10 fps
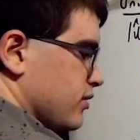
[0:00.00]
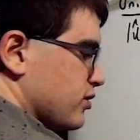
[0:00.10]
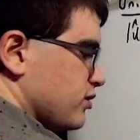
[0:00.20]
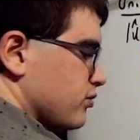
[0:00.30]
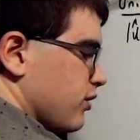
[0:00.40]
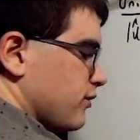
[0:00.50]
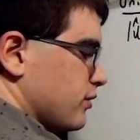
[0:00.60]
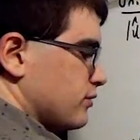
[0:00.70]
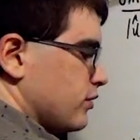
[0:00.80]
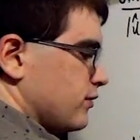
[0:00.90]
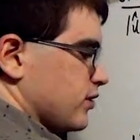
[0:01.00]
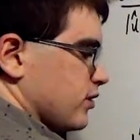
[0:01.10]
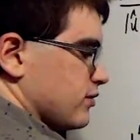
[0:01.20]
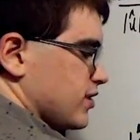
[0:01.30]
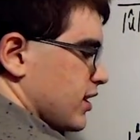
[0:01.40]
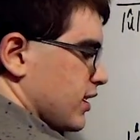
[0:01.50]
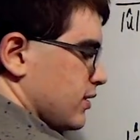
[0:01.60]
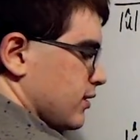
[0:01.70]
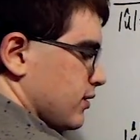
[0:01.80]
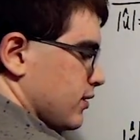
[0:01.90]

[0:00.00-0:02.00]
2 over root 13